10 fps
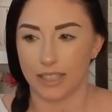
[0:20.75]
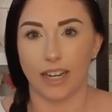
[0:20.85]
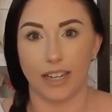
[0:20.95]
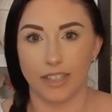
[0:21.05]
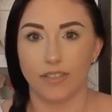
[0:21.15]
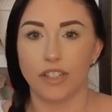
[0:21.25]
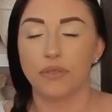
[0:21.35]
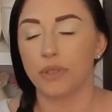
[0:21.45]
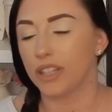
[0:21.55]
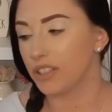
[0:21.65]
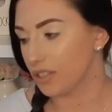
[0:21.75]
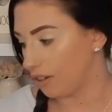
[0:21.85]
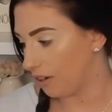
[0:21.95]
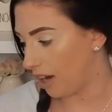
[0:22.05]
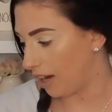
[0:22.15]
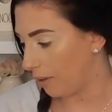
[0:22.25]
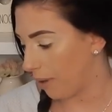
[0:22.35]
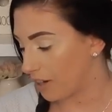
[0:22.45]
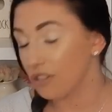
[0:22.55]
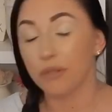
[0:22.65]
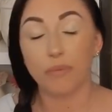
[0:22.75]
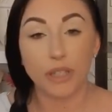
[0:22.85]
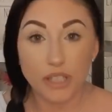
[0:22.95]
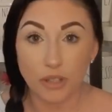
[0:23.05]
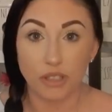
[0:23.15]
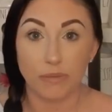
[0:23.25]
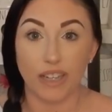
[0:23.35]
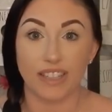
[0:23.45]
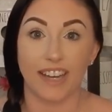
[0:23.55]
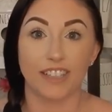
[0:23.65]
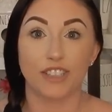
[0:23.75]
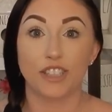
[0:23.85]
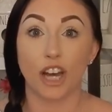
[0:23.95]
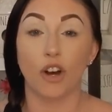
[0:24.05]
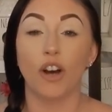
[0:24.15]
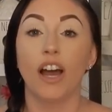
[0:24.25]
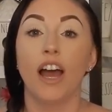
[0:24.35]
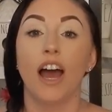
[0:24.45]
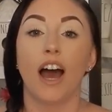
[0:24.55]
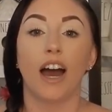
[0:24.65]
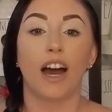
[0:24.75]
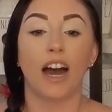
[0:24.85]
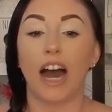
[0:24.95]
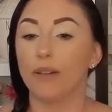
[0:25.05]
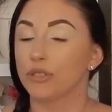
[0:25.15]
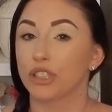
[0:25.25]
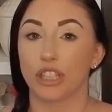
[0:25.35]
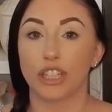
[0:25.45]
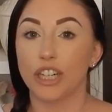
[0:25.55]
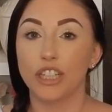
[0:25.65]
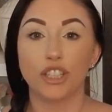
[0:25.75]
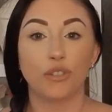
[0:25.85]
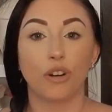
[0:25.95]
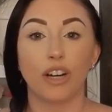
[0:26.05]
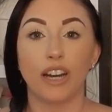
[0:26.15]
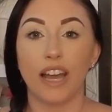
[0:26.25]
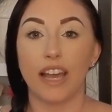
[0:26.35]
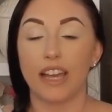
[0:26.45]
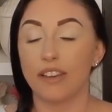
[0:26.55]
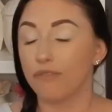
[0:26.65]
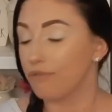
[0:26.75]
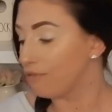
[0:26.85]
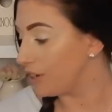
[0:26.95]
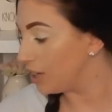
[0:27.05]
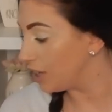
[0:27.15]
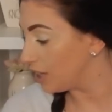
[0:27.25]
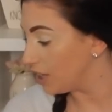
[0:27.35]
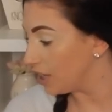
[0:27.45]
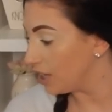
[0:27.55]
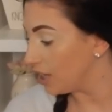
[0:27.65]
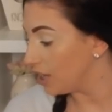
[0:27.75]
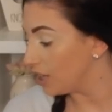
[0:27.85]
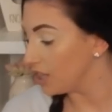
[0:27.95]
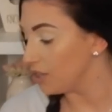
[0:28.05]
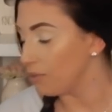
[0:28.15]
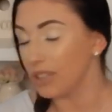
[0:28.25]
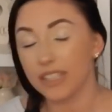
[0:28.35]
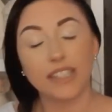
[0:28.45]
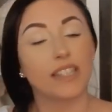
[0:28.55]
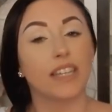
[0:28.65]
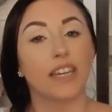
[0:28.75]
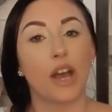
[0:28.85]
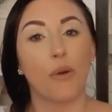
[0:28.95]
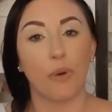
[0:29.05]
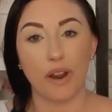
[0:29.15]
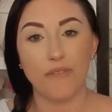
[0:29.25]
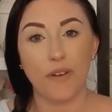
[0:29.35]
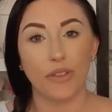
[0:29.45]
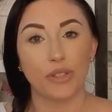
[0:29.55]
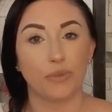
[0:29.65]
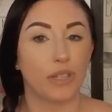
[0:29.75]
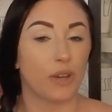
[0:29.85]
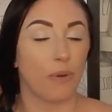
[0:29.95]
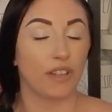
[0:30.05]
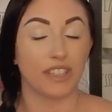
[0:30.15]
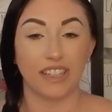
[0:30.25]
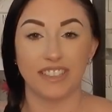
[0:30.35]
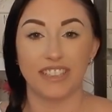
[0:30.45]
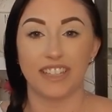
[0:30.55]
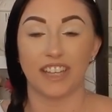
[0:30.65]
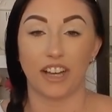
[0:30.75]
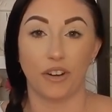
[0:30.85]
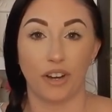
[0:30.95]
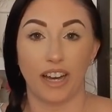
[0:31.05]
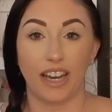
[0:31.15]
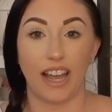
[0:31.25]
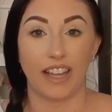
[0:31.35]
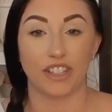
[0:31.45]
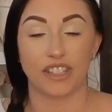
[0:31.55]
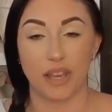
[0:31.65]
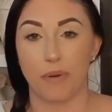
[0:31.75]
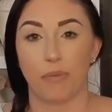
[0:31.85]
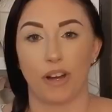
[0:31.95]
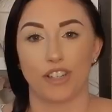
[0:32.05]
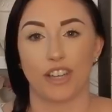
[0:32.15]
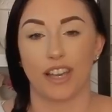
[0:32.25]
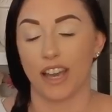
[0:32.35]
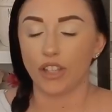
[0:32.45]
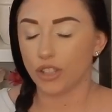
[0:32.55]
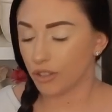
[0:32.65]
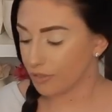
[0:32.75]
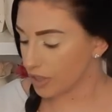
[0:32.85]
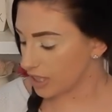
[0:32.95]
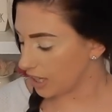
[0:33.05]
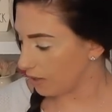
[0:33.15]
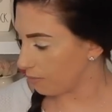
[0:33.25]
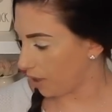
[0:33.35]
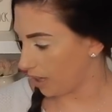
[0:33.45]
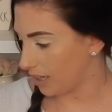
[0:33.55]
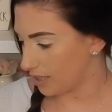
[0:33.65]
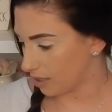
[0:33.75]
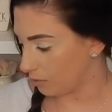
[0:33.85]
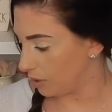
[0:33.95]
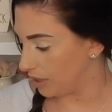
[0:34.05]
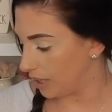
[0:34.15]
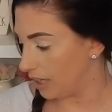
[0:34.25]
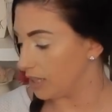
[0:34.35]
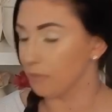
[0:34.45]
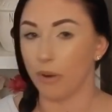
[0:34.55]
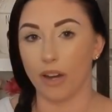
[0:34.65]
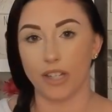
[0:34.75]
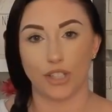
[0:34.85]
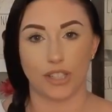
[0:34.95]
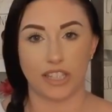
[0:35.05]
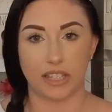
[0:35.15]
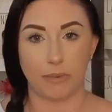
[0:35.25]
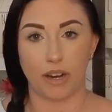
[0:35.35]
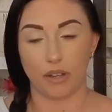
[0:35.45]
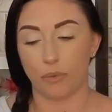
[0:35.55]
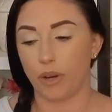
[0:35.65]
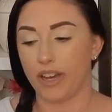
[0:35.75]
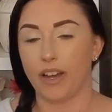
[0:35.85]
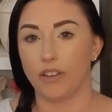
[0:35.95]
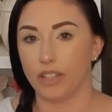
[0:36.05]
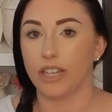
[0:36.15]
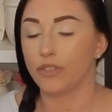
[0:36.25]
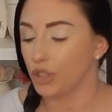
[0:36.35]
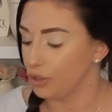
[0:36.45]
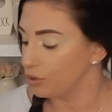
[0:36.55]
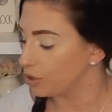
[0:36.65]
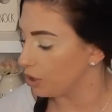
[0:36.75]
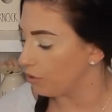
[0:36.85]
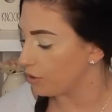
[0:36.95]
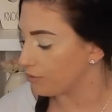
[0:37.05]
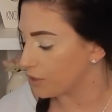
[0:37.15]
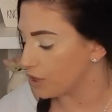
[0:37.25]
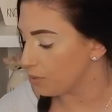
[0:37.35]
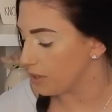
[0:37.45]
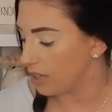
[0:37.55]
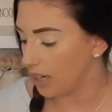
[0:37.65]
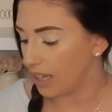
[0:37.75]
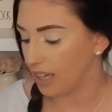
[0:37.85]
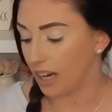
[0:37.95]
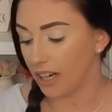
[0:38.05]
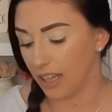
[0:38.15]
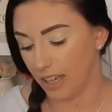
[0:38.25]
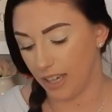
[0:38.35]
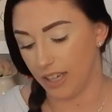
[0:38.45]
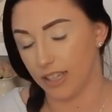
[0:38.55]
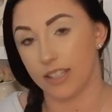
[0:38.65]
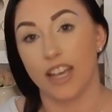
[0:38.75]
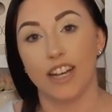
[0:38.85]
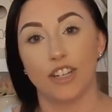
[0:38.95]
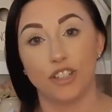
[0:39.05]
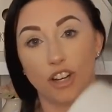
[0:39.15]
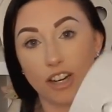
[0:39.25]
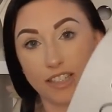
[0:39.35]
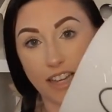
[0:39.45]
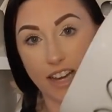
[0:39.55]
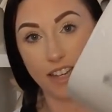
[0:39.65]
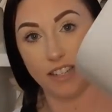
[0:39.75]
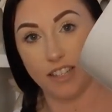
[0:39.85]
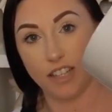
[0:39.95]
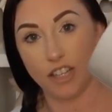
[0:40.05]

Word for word: kind of this week, so I'm actually pretty stoked about that. So uh, I'm just going to cut it short. If you want to see what I found this week while Dunn hunting, then go ahead and just keep on watching. So the first thing I'm probably going to start with is mugs, just get them out of the way. I only have two. So the first one that I got is Dog Dad.